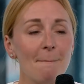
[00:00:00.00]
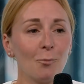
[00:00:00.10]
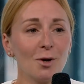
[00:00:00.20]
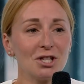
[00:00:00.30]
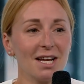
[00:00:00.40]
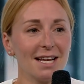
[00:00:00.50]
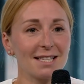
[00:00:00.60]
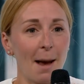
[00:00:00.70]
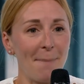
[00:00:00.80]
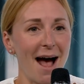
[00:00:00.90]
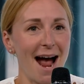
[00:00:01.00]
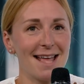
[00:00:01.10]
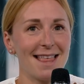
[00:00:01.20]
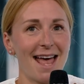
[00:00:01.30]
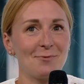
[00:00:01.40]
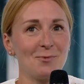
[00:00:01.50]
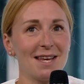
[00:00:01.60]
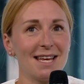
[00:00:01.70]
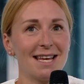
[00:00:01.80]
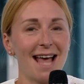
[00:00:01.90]
which is a pie that
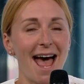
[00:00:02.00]
we